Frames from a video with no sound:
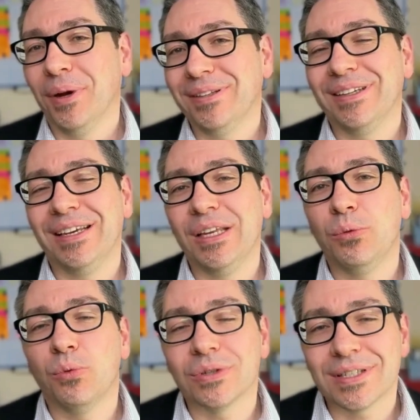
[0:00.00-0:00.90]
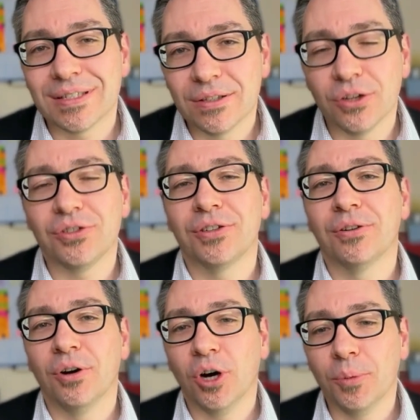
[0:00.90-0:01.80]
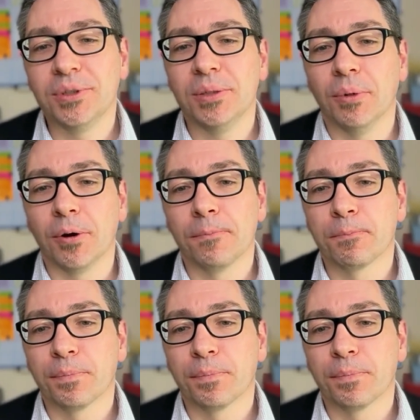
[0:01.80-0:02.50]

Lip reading: but it was not optimal.